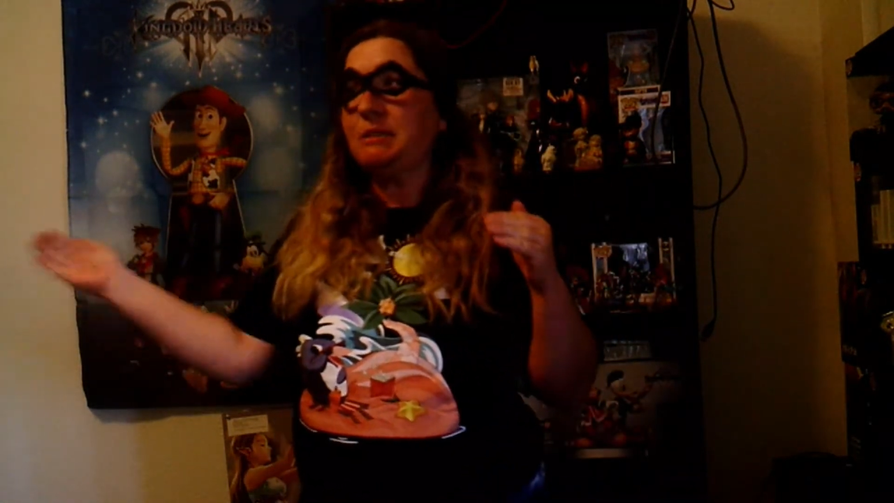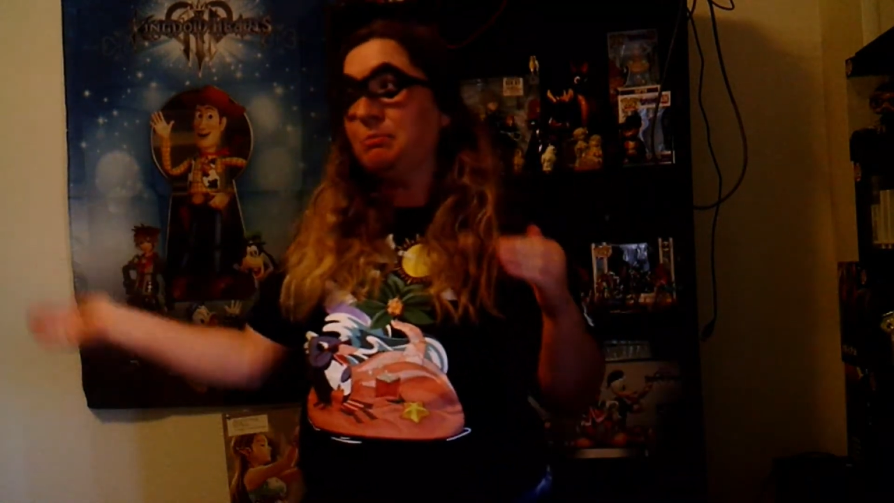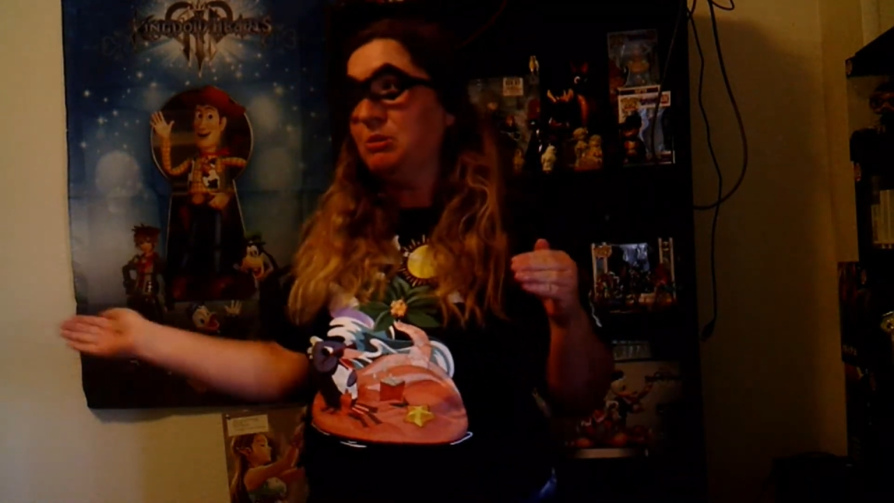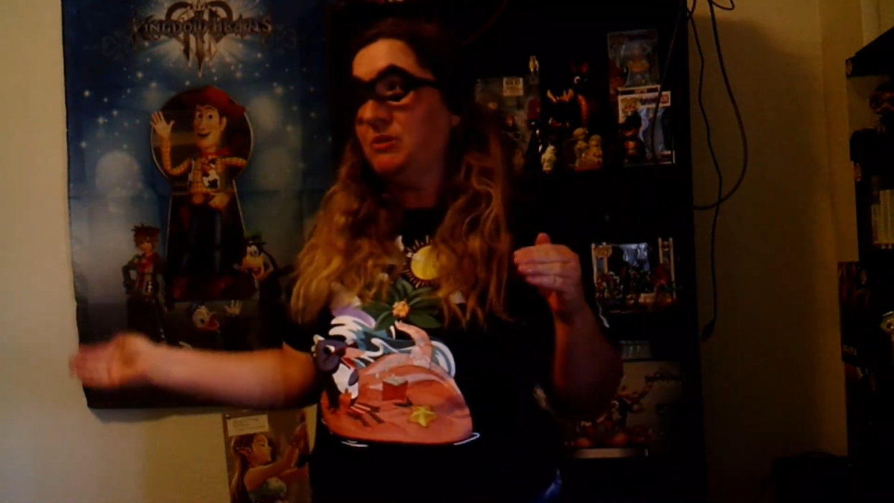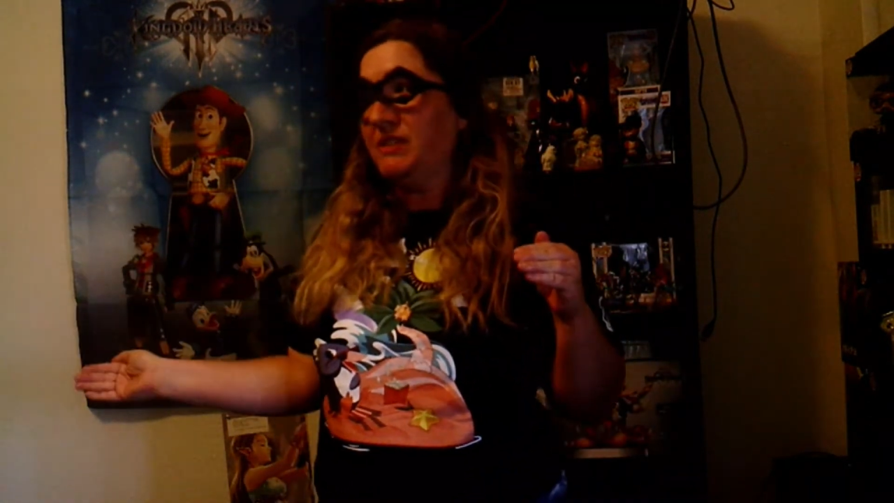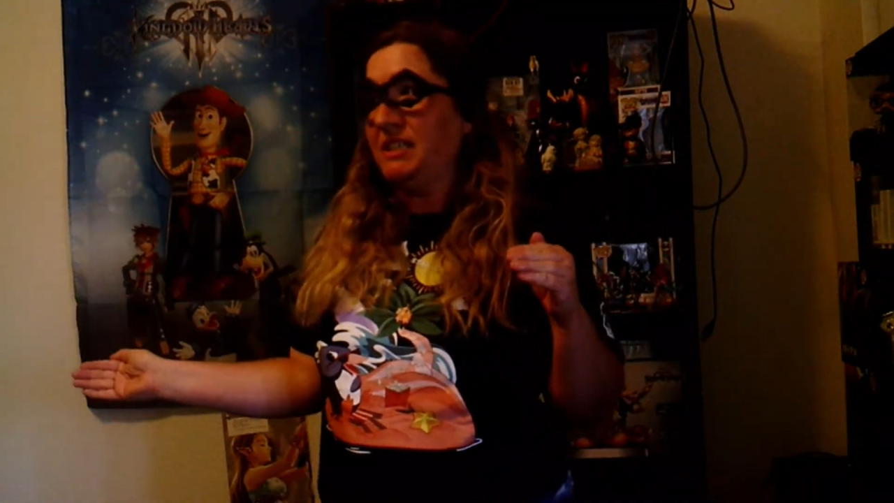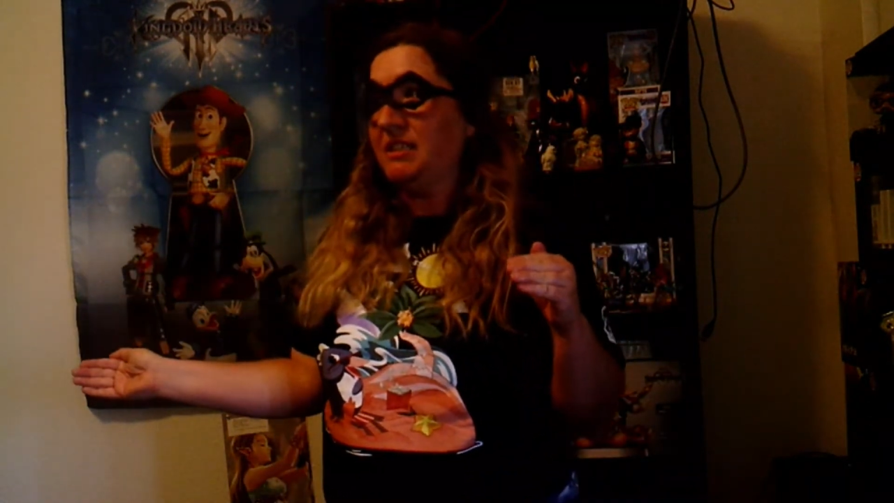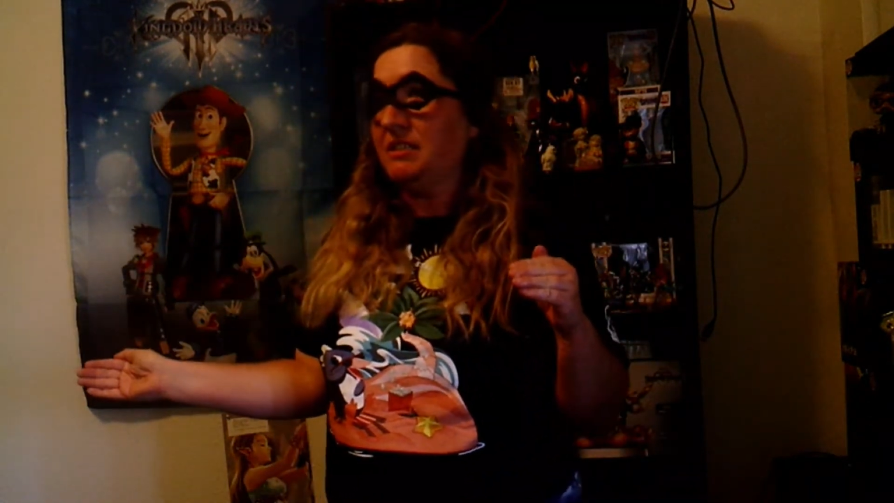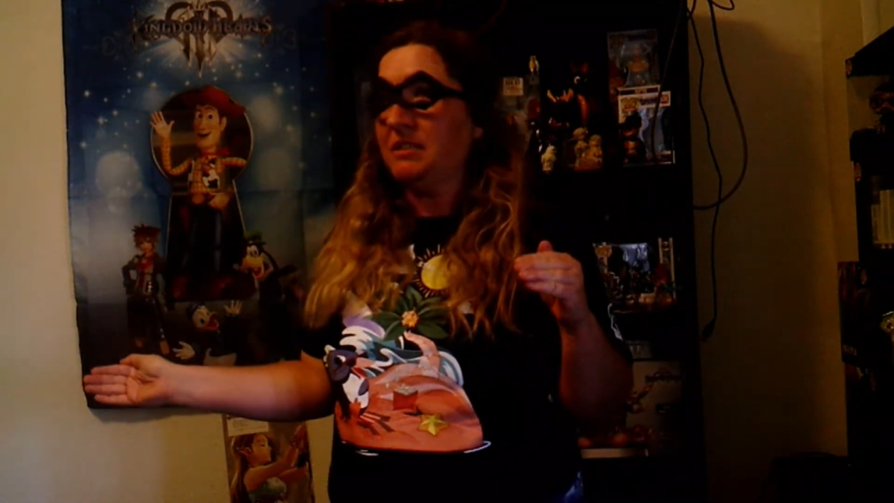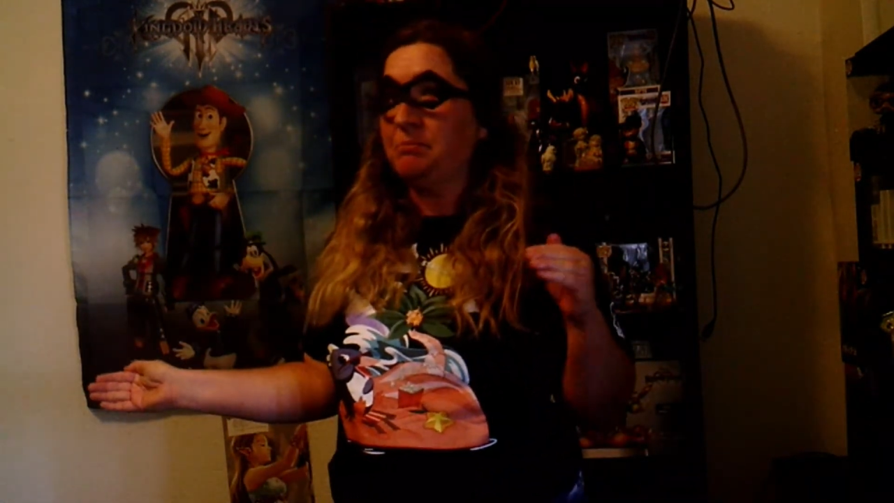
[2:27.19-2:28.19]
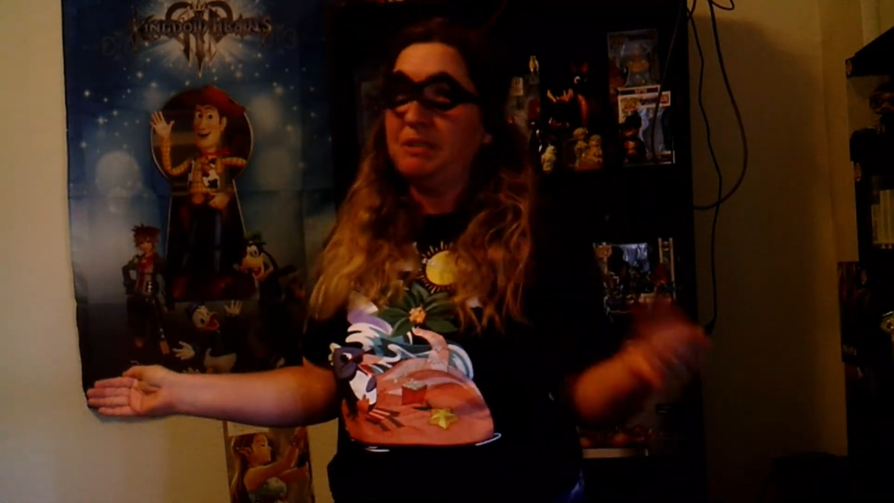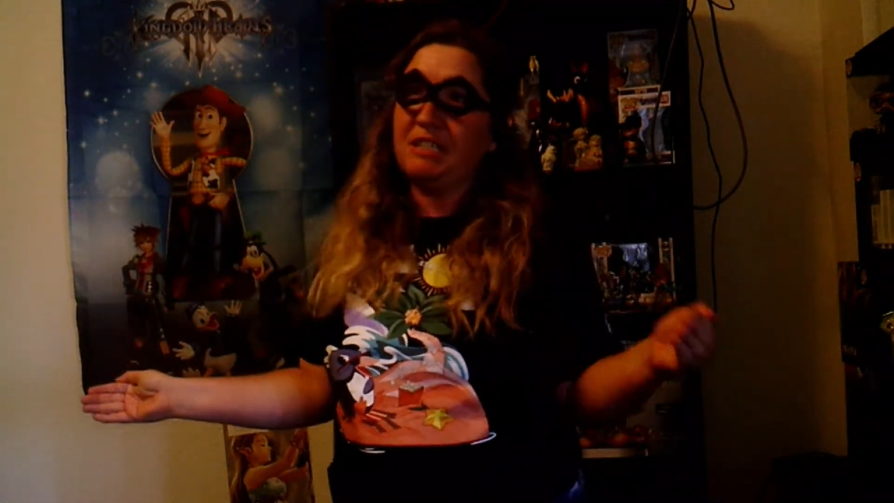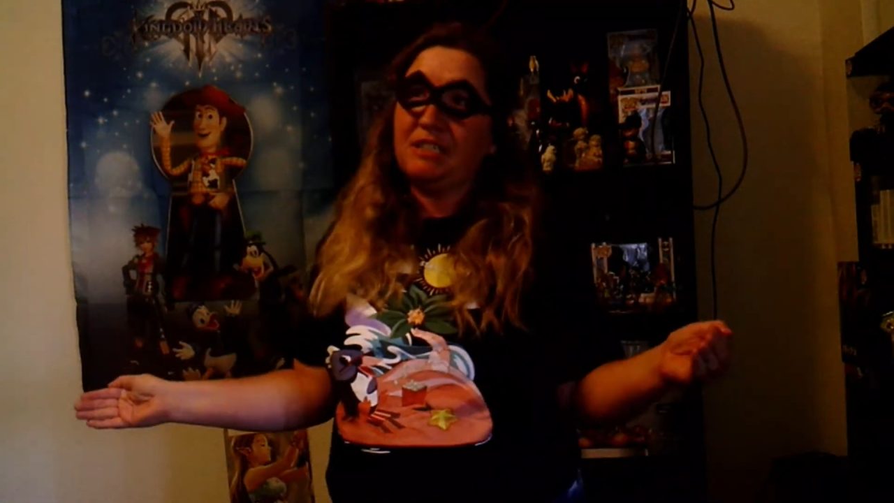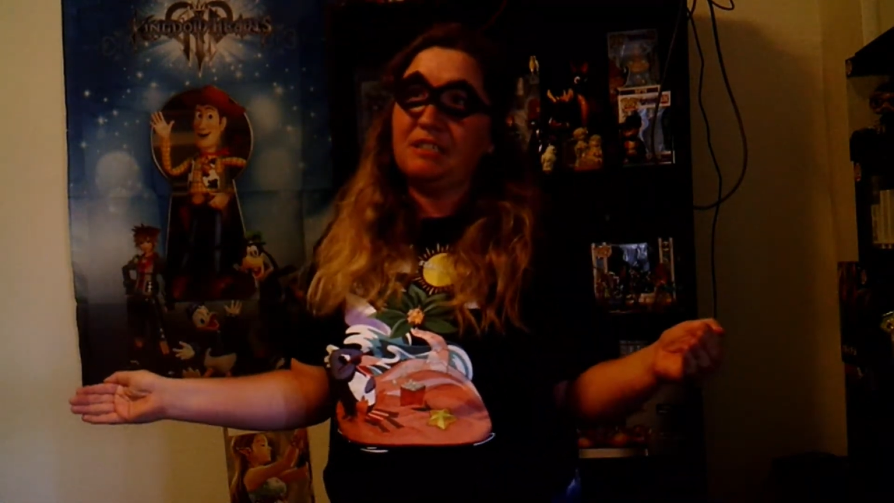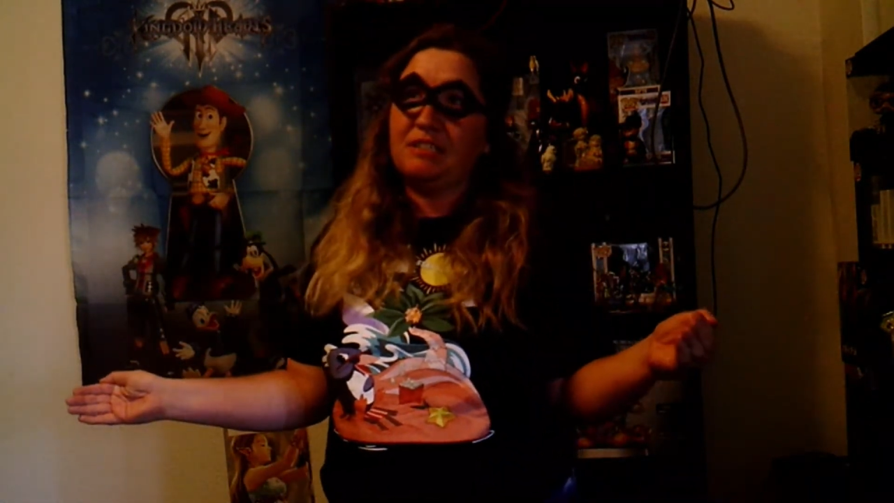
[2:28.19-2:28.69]
movie
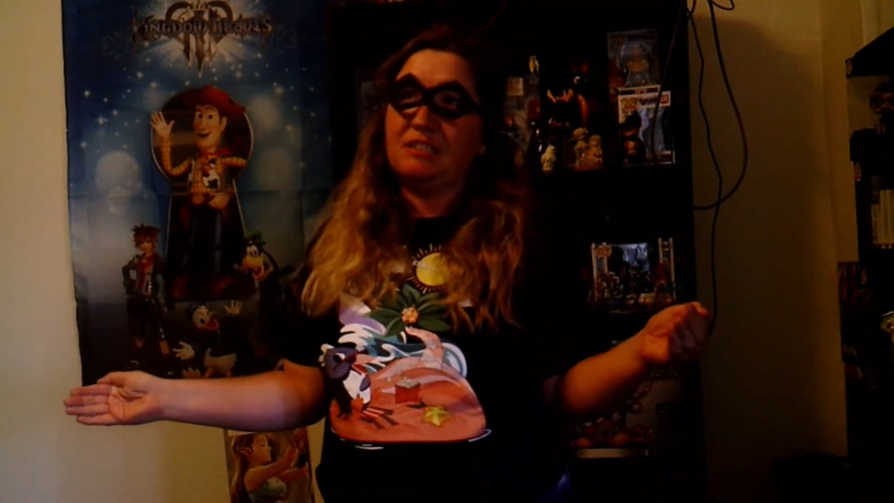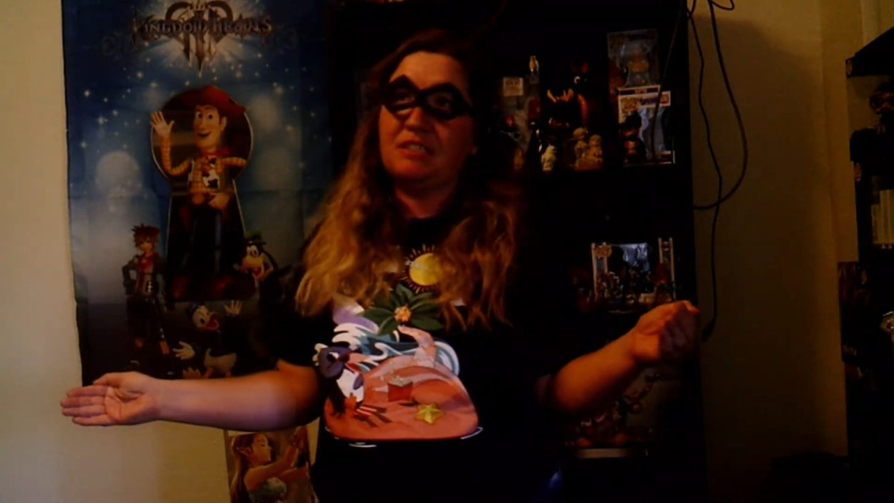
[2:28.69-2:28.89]
begins